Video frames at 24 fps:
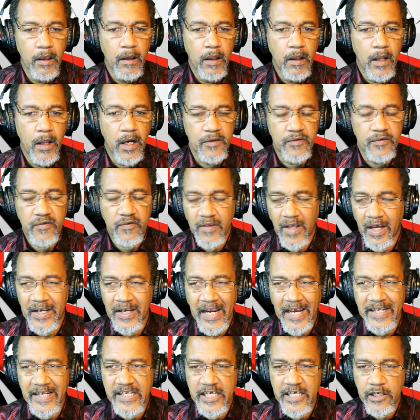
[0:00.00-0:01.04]
a
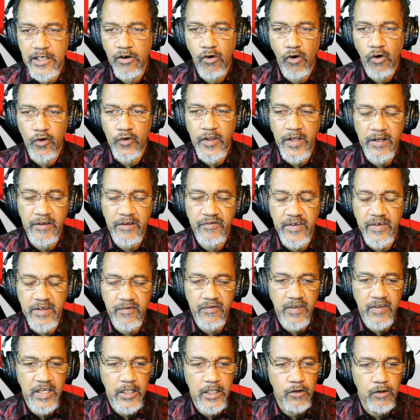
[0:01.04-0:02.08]
19-year-old and a
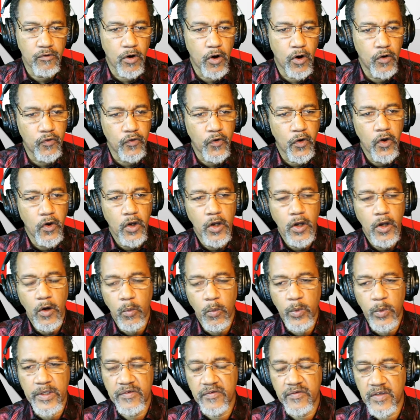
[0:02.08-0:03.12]
16-year-old. We
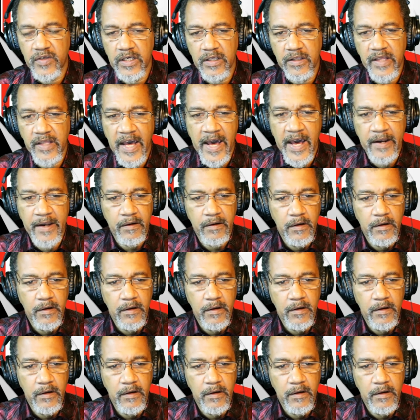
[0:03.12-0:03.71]
see that